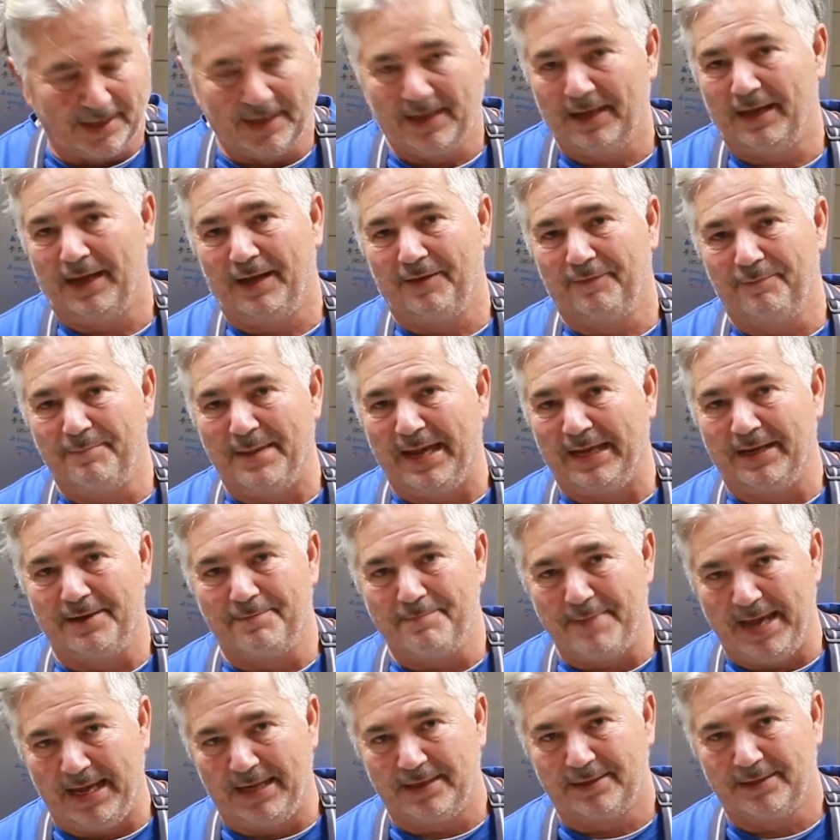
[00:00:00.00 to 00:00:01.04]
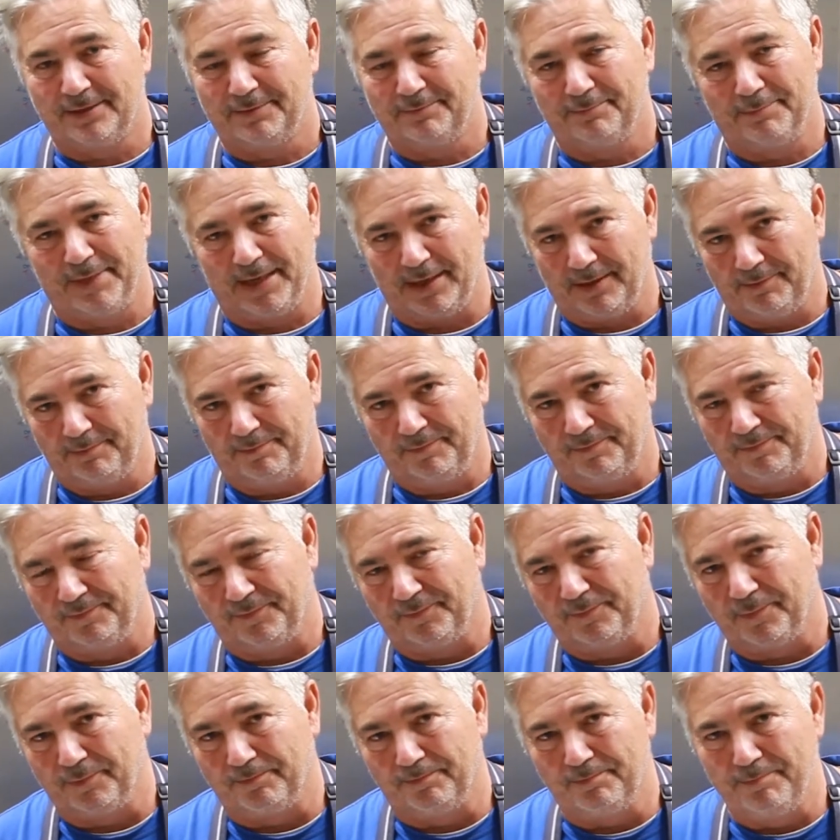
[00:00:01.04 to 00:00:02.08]
I've made a mess, but
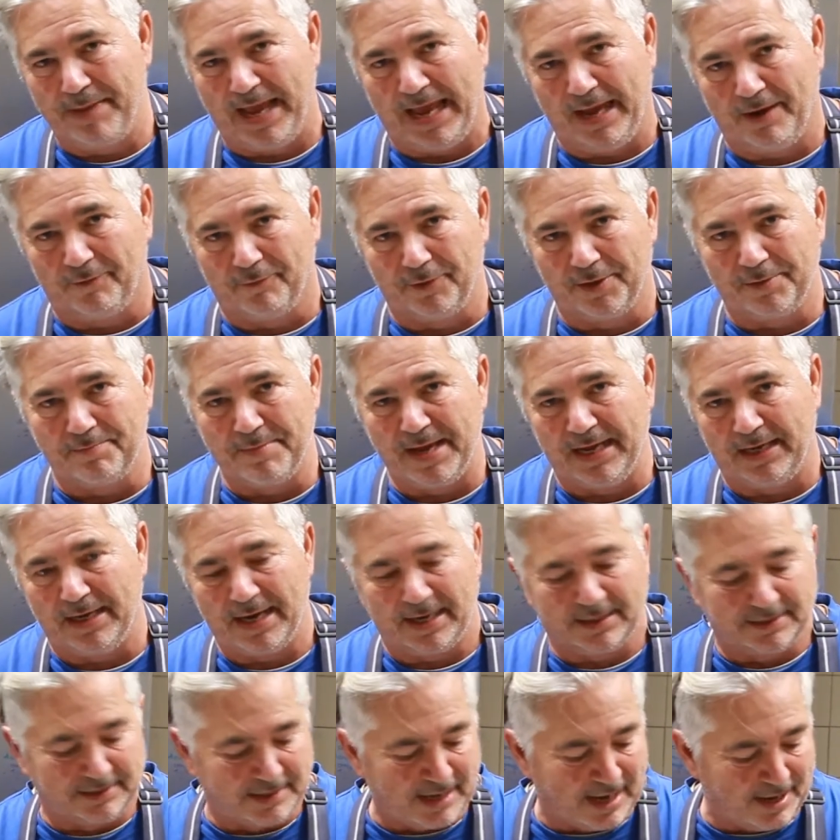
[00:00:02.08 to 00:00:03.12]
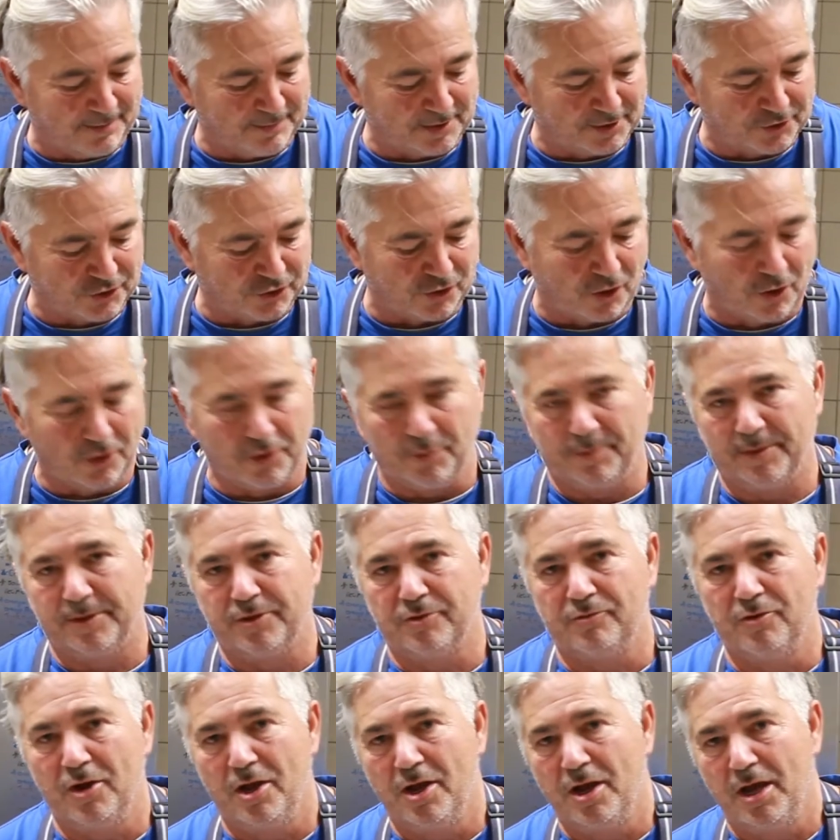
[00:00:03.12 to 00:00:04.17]
bear with me. Next time I'll show you. But
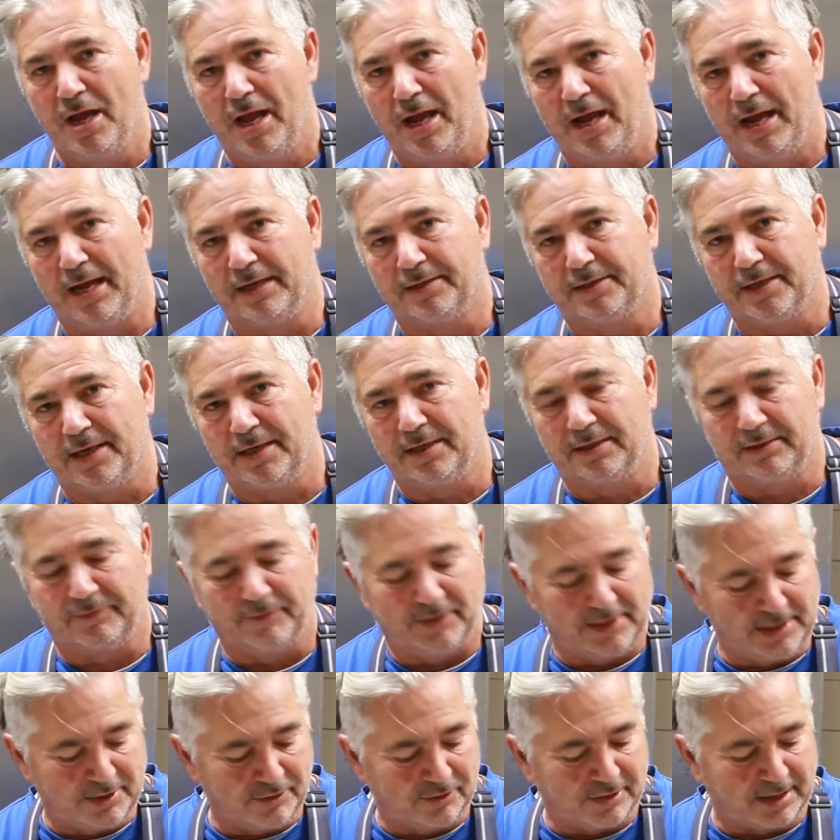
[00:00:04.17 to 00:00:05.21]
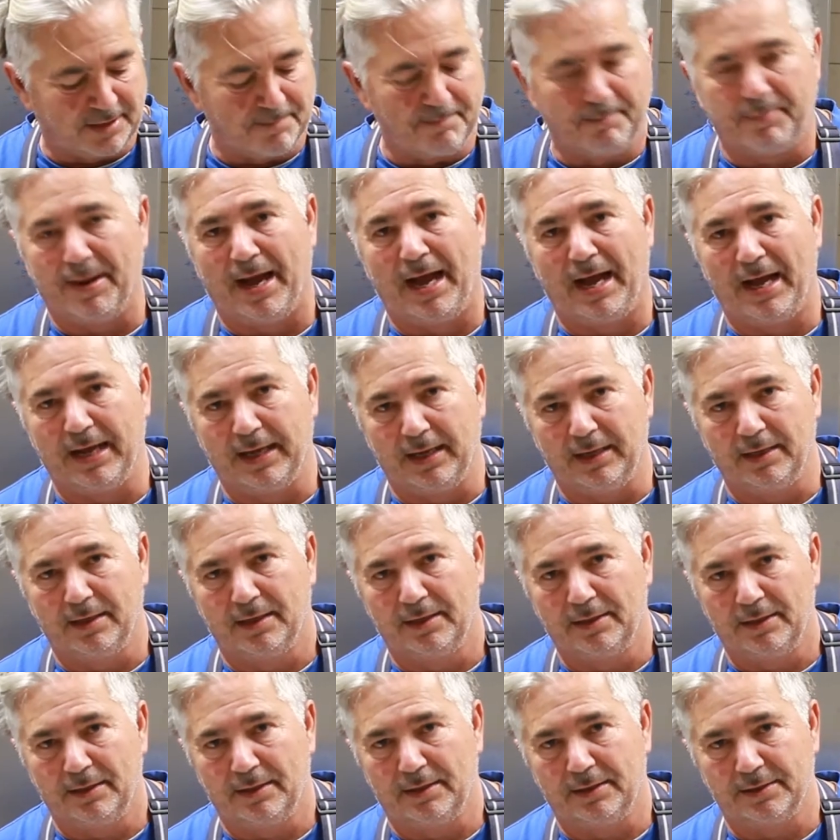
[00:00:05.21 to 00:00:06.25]
alternatively, you can buy
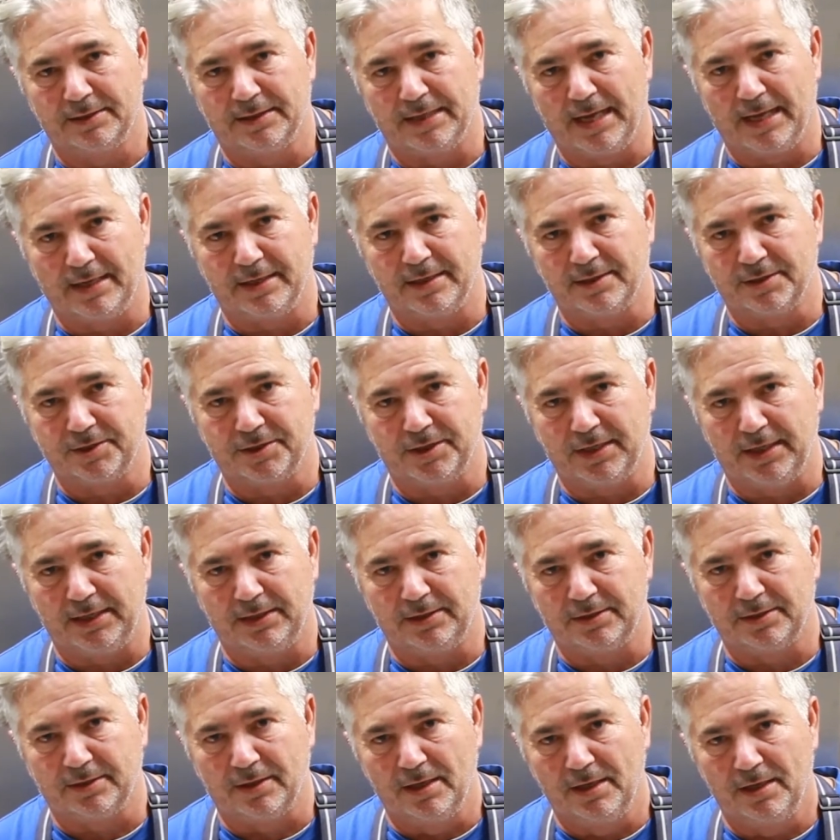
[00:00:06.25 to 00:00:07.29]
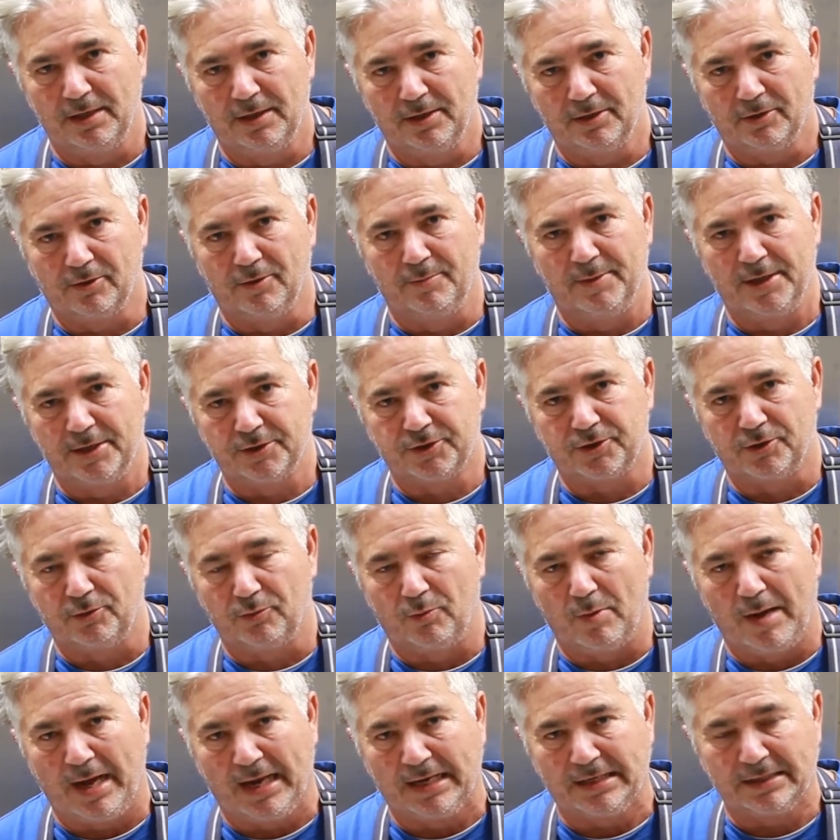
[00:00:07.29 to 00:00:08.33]
lasagna sheets, commercial
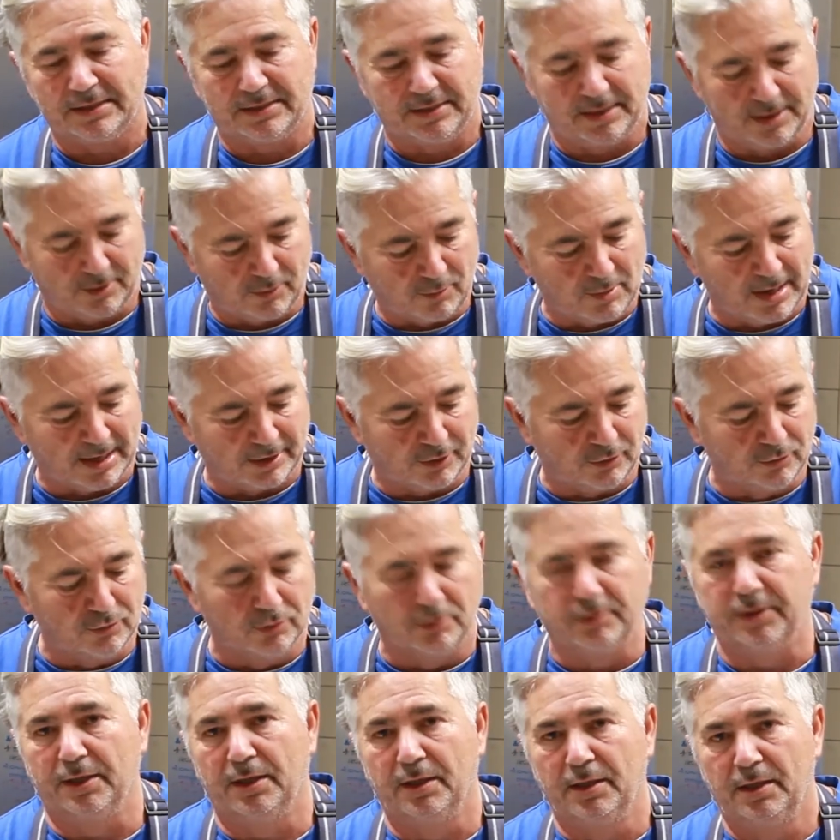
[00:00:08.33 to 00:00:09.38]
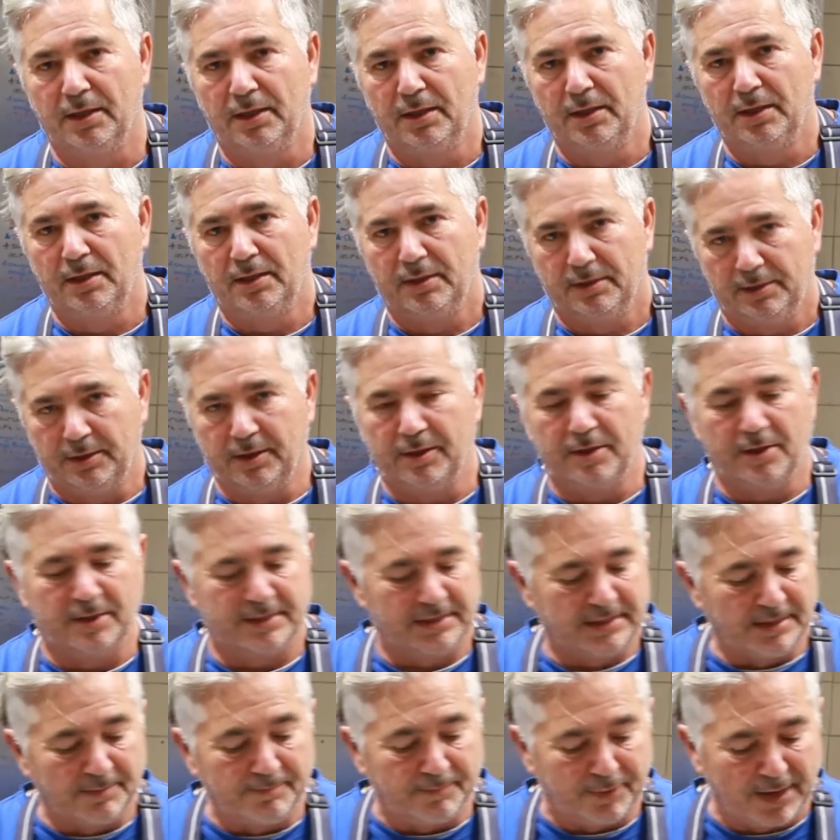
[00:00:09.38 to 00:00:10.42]
ones. They're quite good. You know, there's
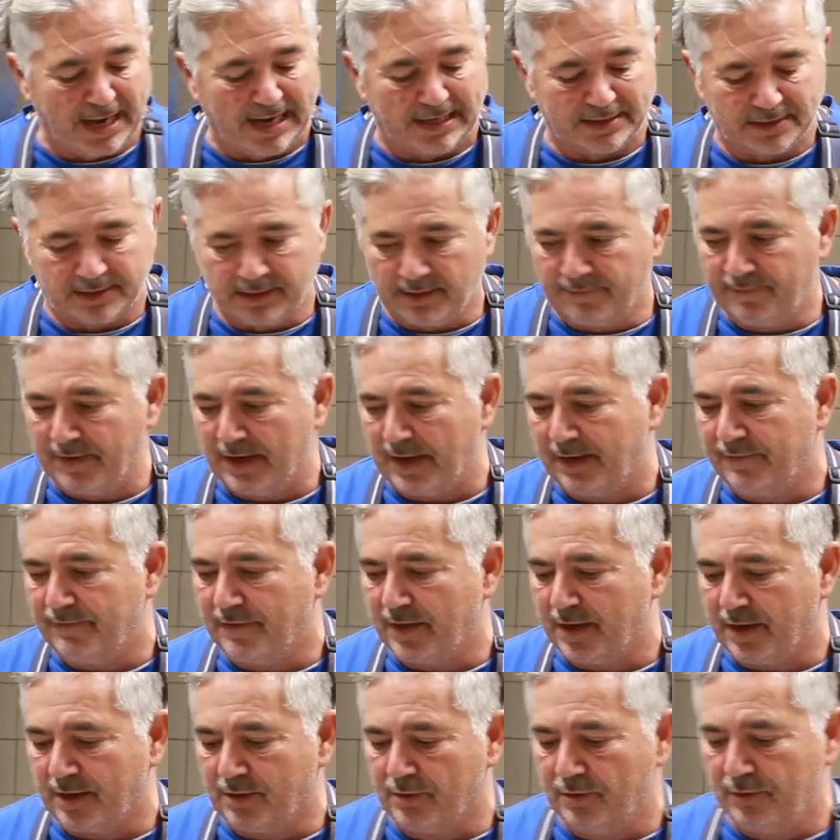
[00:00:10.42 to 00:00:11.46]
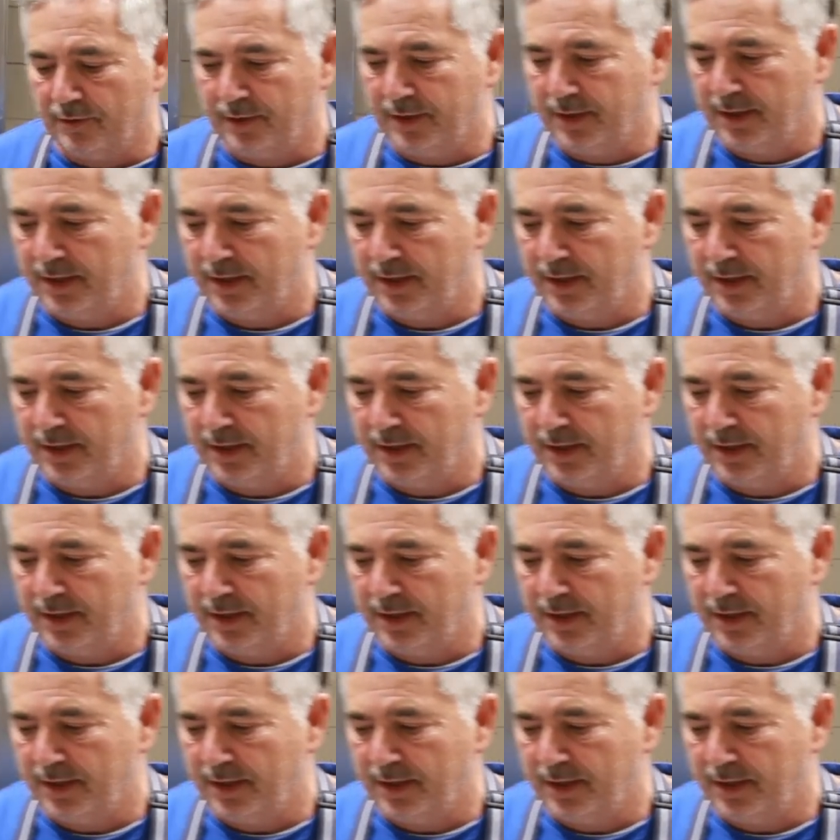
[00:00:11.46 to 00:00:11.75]
some brands that are very, very good.